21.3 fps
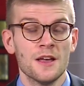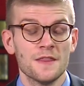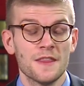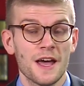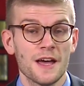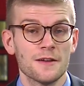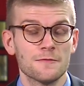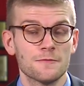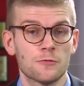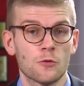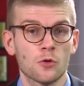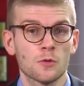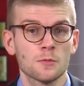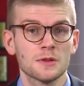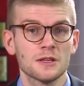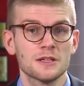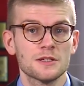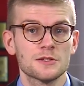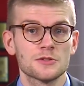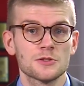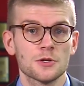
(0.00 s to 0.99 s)
that
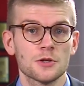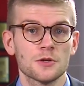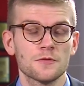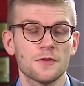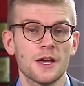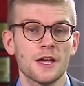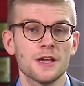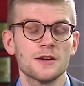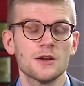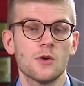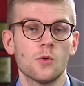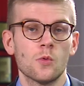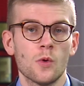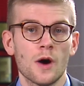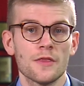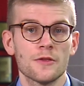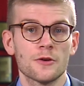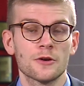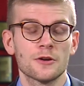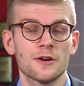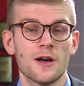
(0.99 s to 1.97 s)
informally surveyed
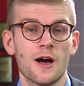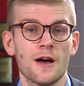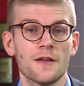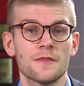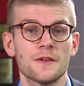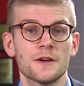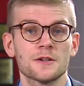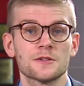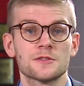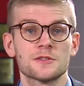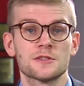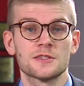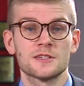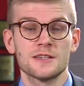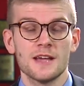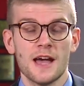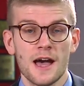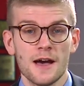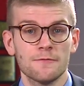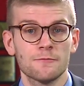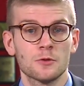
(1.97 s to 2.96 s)
whether or not their
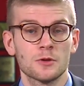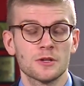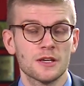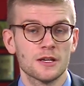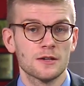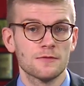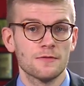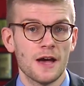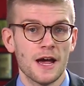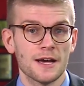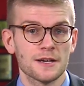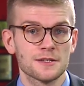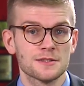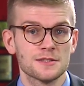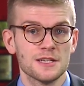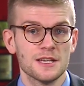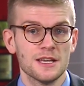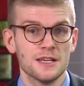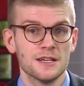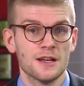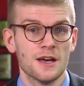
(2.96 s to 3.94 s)
staff would get a
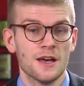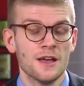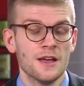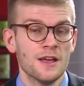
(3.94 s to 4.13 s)
vaccine.